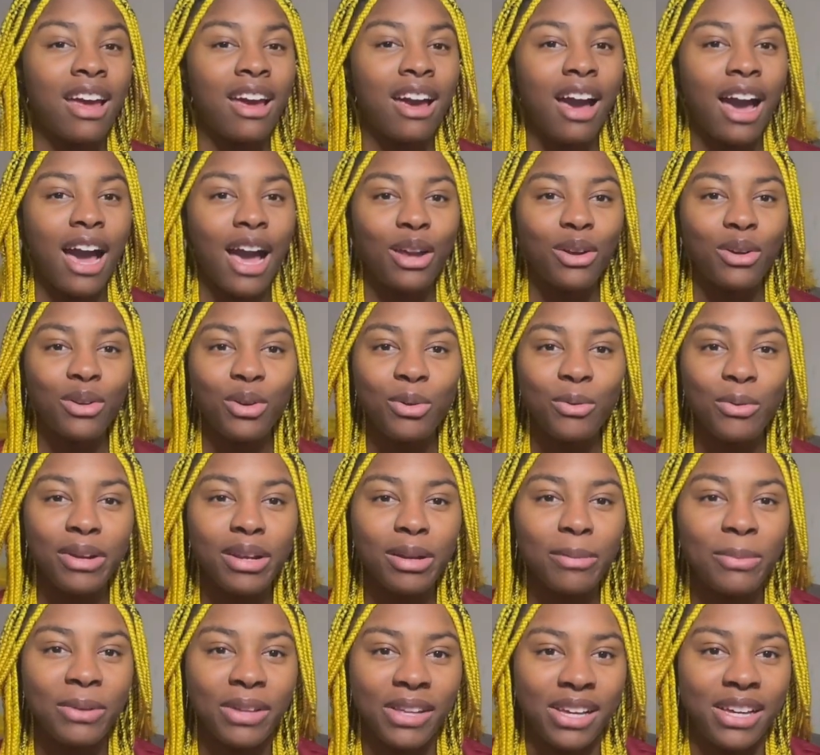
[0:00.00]
I don't know where
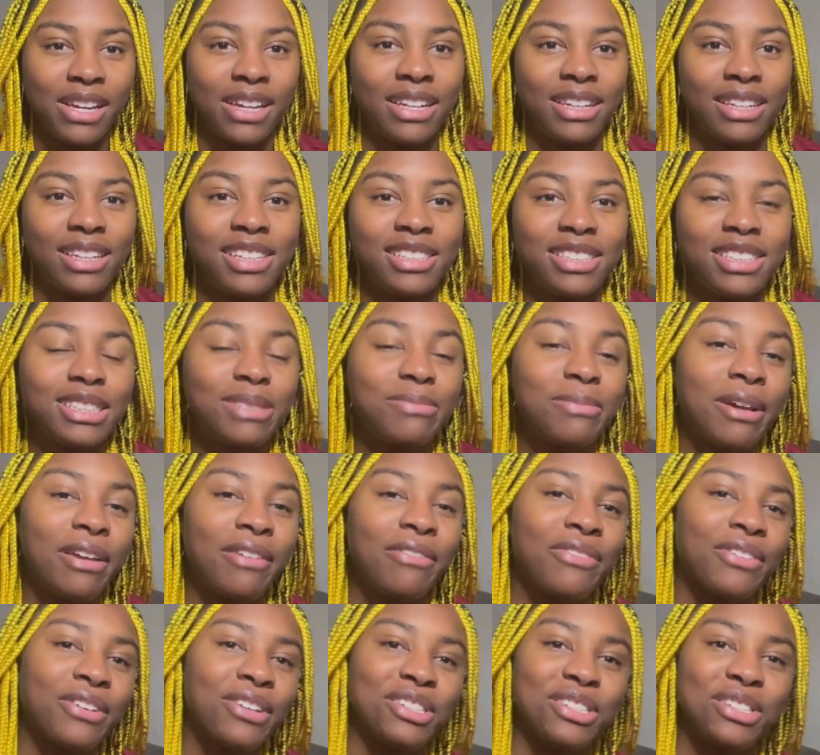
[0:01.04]
to begin. This is my
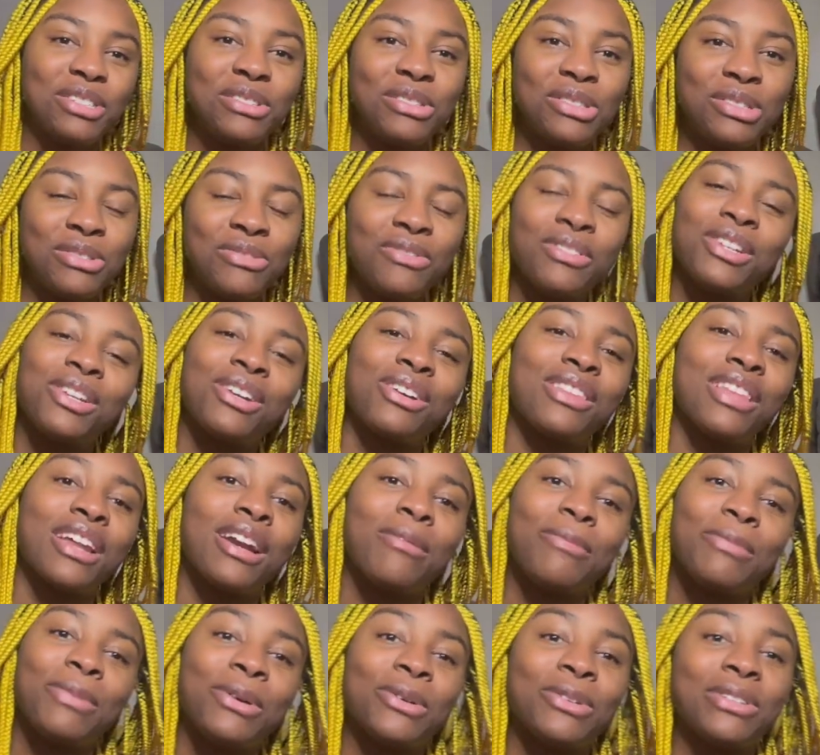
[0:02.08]
first YouTube video that
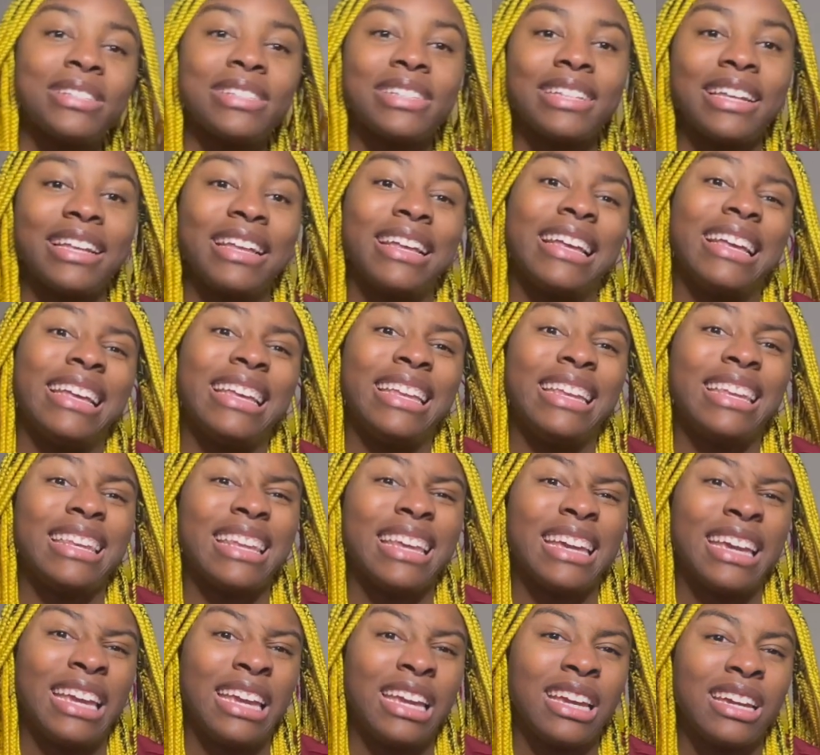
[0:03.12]
I'm posting in
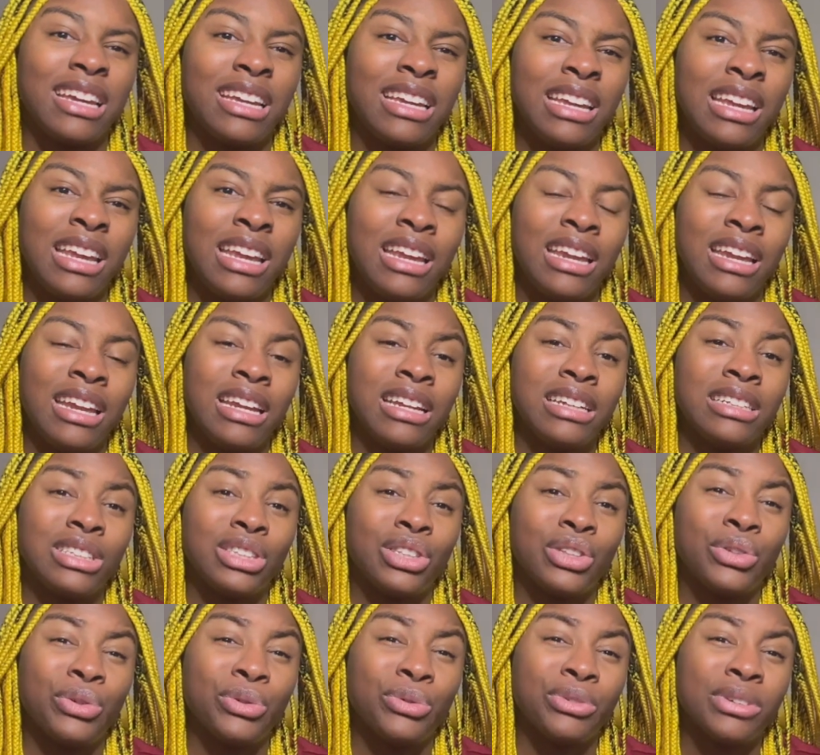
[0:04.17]
like
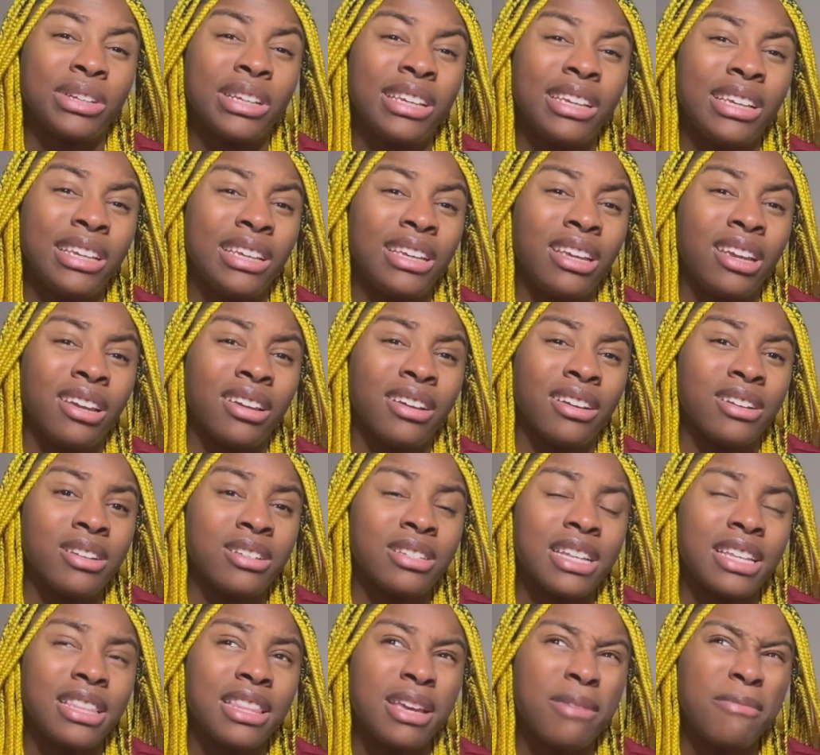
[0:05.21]
3 years.
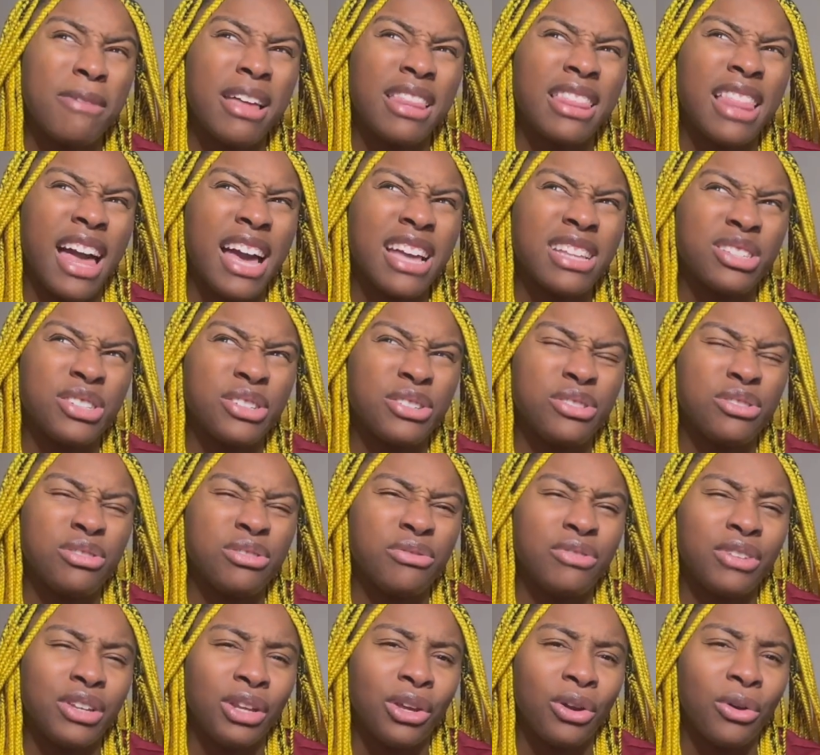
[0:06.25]
I think my last YouTube
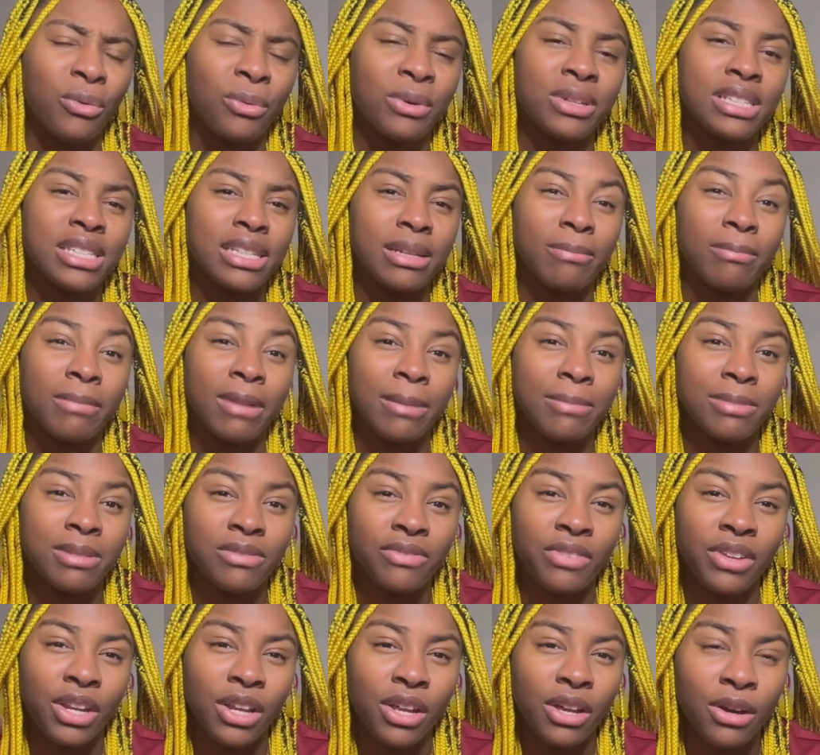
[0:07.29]
video was the MEPS
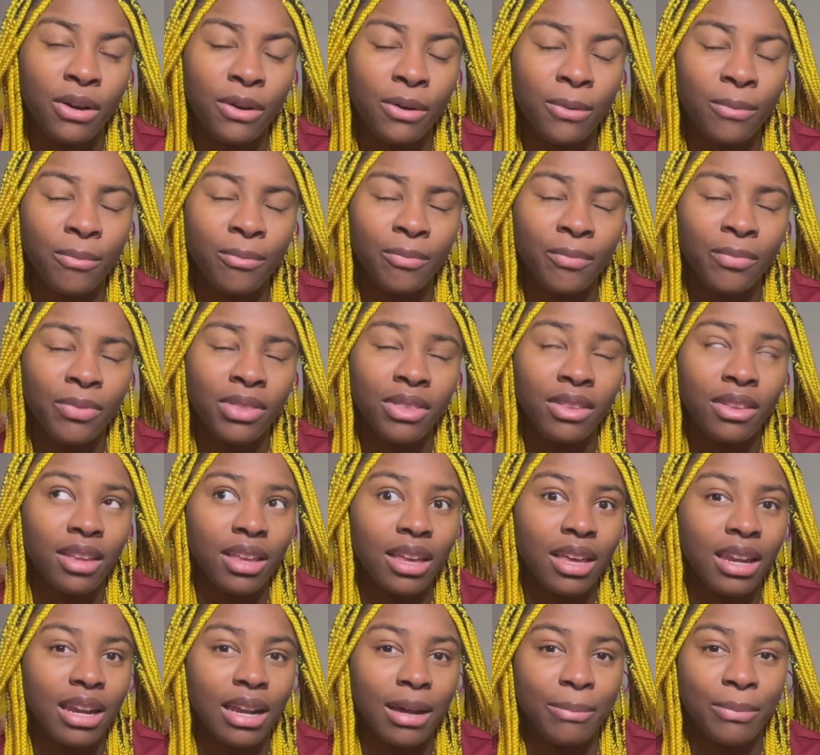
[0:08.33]
video,
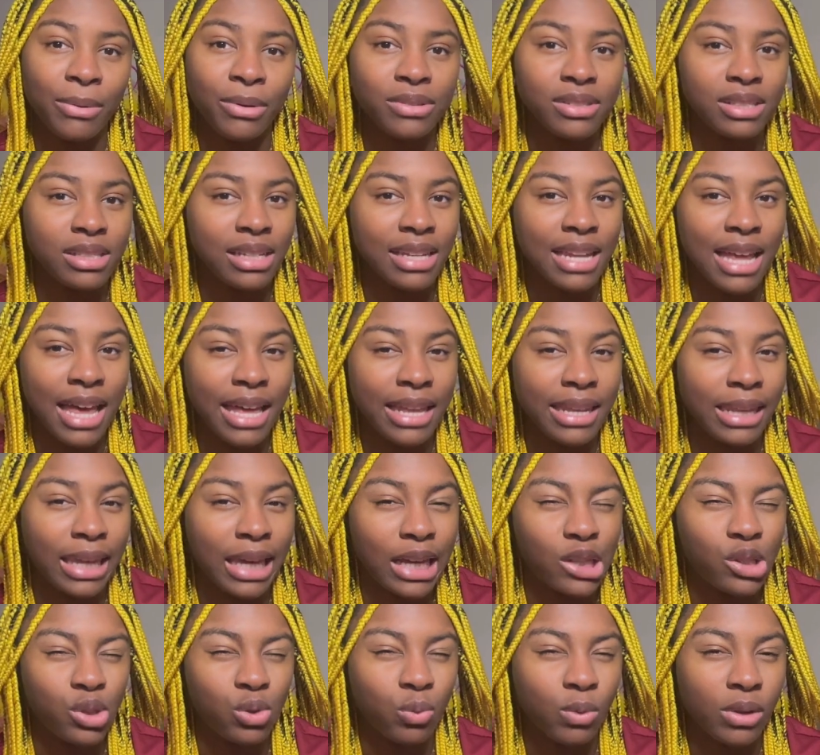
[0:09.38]
and I posted that in
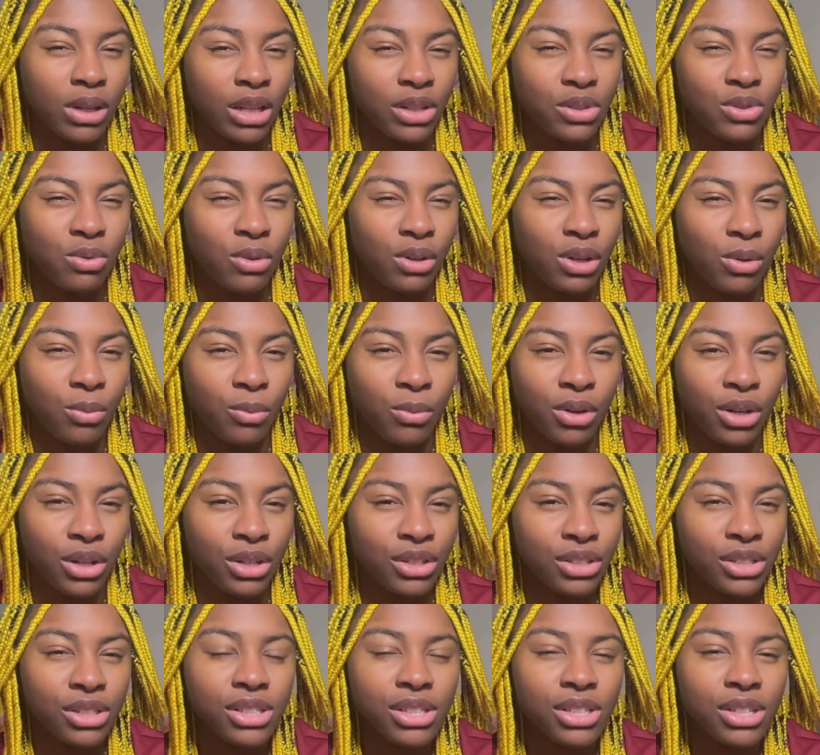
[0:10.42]
like 2021
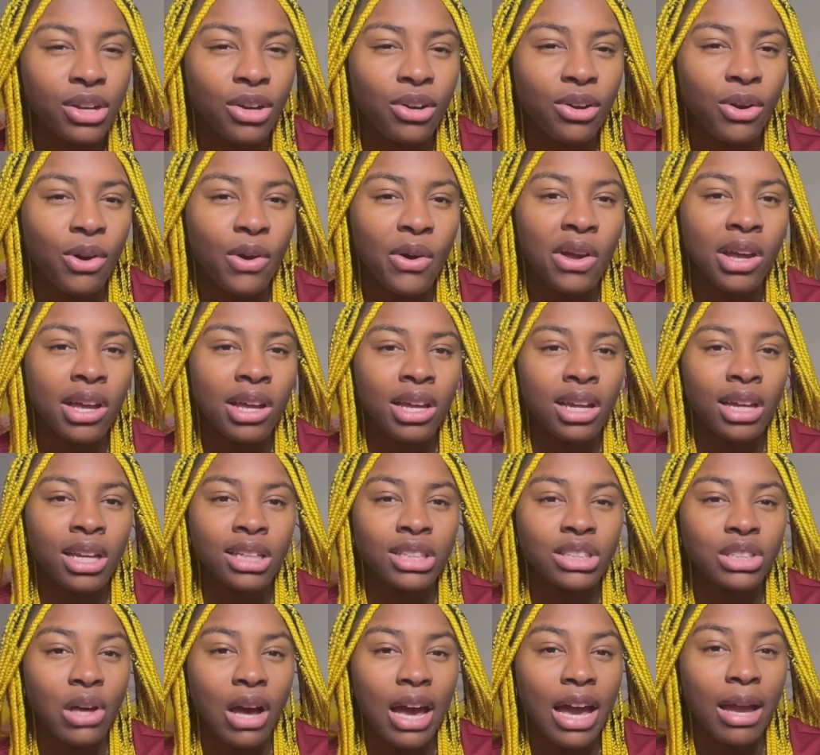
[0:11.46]
or so.
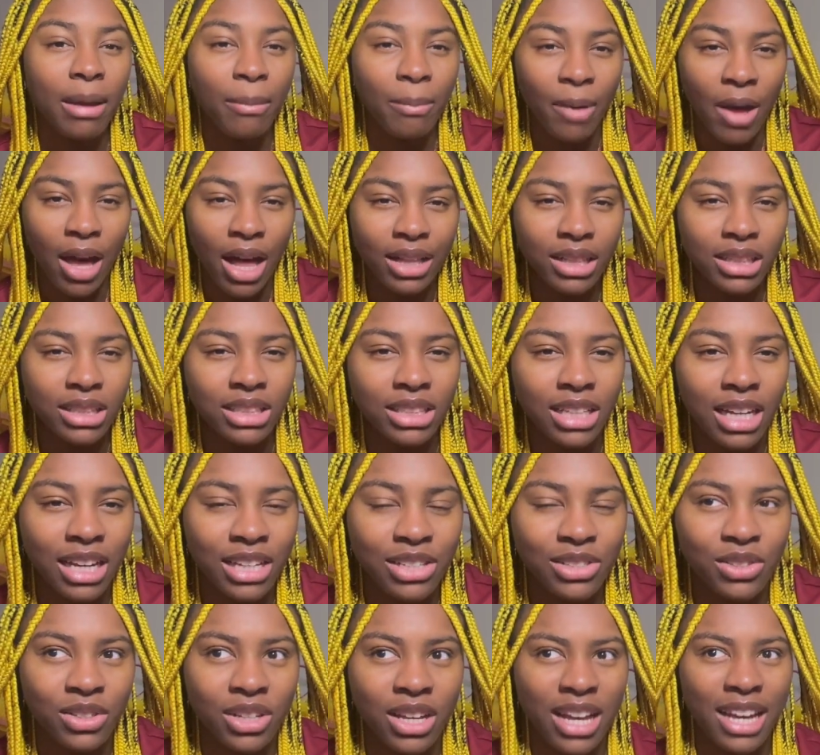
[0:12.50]
So I
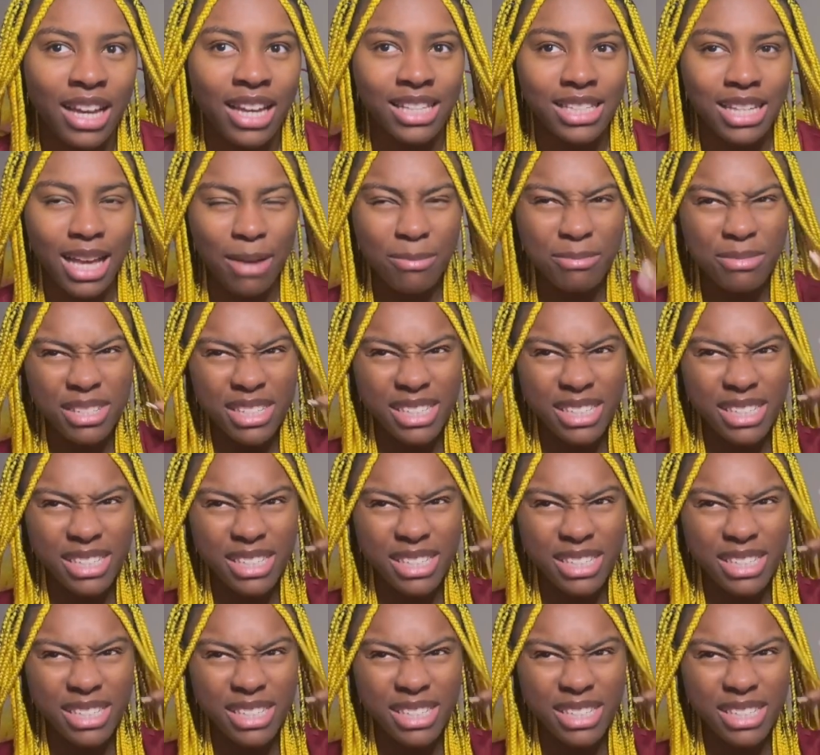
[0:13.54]
apologize, you guys. I'm